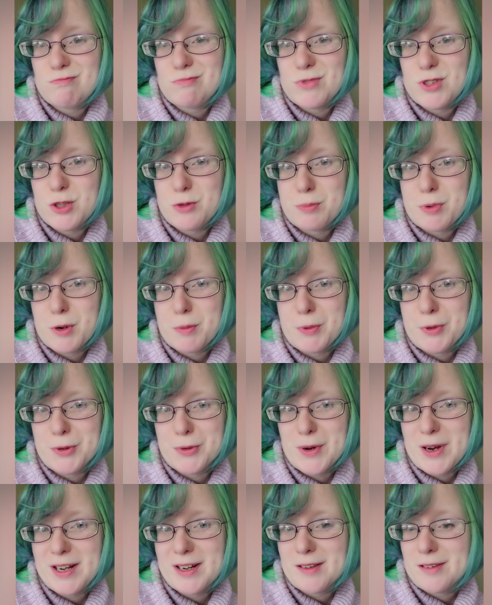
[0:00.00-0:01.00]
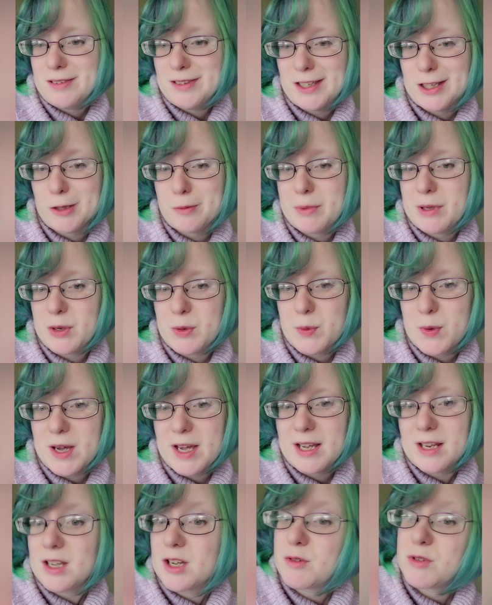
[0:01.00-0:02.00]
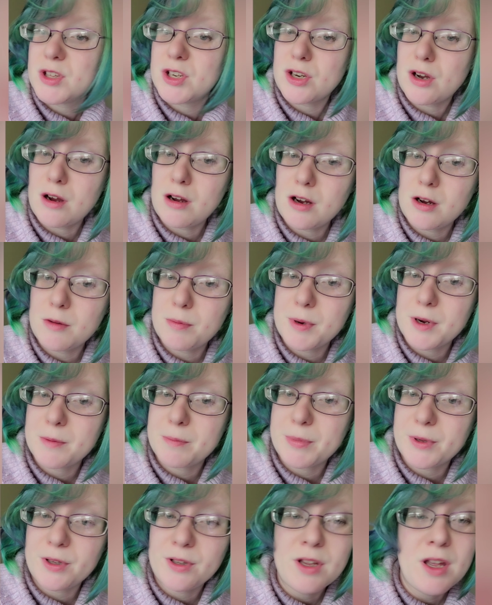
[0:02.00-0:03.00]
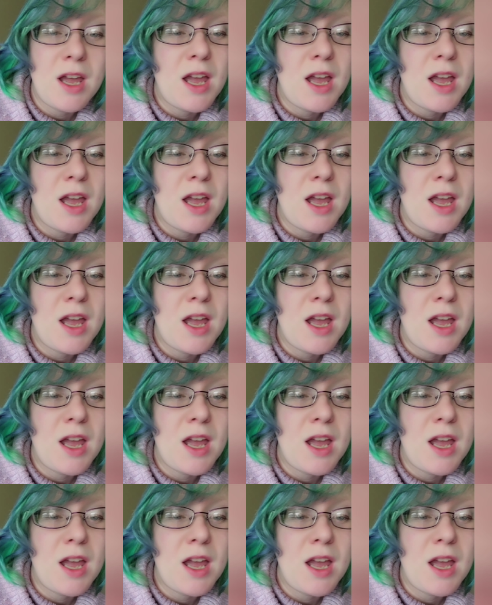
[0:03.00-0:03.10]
do purple rain, a little bit of white, and go with a darker purple.